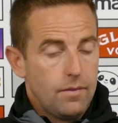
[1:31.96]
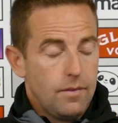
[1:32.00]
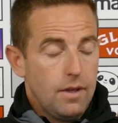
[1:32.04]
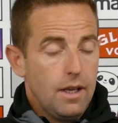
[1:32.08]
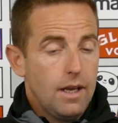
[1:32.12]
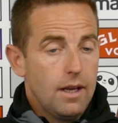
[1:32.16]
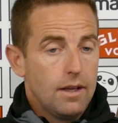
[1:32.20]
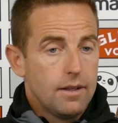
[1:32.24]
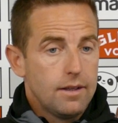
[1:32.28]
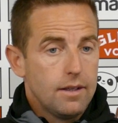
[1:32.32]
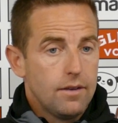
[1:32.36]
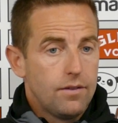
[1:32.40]

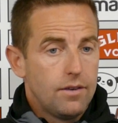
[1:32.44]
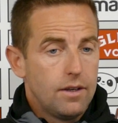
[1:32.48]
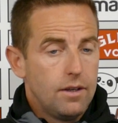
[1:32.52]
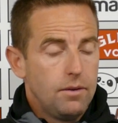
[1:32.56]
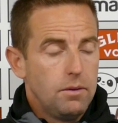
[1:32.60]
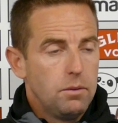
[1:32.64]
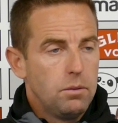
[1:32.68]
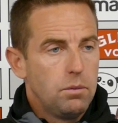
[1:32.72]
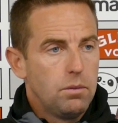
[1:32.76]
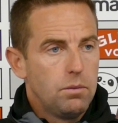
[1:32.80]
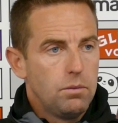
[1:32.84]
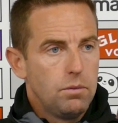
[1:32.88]
Yeah,
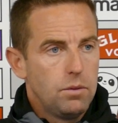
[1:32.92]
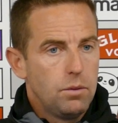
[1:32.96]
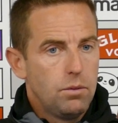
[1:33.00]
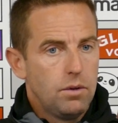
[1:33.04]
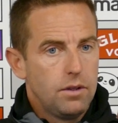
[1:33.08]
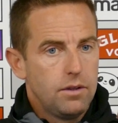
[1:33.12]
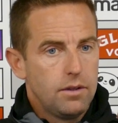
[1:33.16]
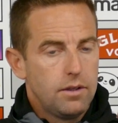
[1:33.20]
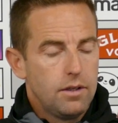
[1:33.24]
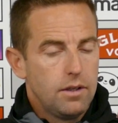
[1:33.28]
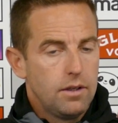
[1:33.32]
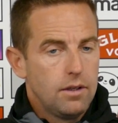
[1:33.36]
definitely. We
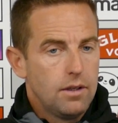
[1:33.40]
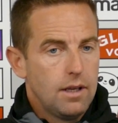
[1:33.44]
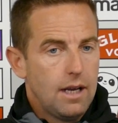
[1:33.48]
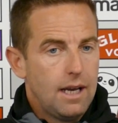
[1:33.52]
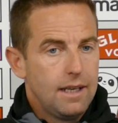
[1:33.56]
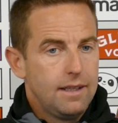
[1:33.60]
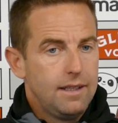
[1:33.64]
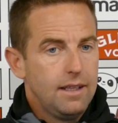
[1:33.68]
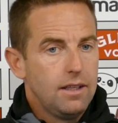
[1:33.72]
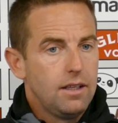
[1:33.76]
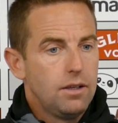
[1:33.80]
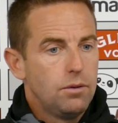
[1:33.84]
want to.
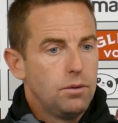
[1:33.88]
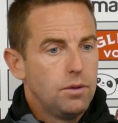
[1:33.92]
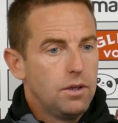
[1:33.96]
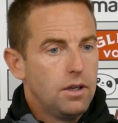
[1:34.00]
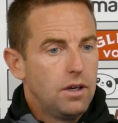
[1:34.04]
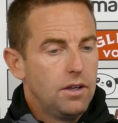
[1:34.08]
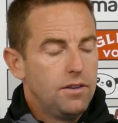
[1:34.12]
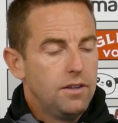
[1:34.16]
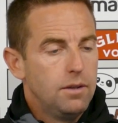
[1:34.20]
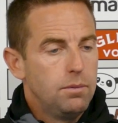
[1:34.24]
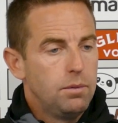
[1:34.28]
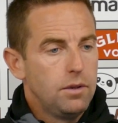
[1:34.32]
Ideally, we'd have
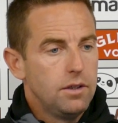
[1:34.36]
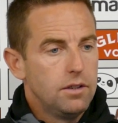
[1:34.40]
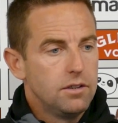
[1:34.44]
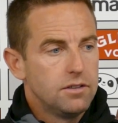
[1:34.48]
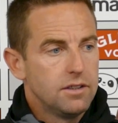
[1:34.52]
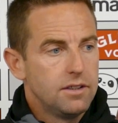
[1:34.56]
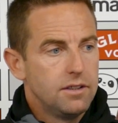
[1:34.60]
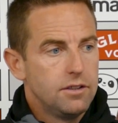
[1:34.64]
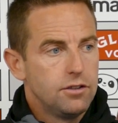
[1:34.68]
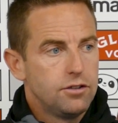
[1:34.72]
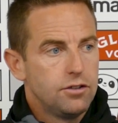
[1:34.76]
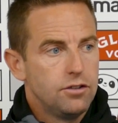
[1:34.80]
had the players
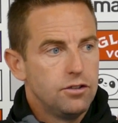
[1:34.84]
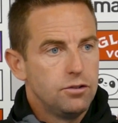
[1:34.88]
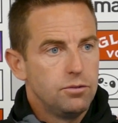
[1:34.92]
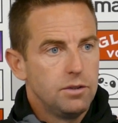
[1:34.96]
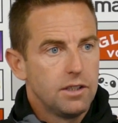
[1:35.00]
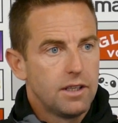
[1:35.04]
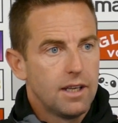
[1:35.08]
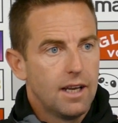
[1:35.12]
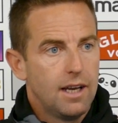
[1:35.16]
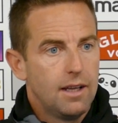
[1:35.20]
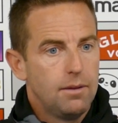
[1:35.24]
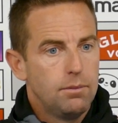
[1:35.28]
in as soon as we
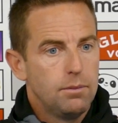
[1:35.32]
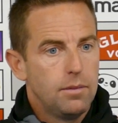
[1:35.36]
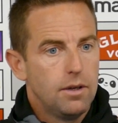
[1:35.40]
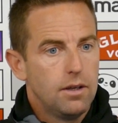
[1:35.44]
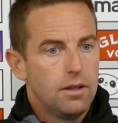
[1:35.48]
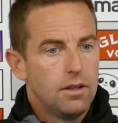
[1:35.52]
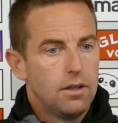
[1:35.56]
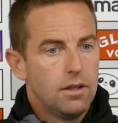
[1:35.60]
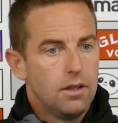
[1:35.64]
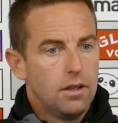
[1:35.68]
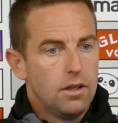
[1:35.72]
can, but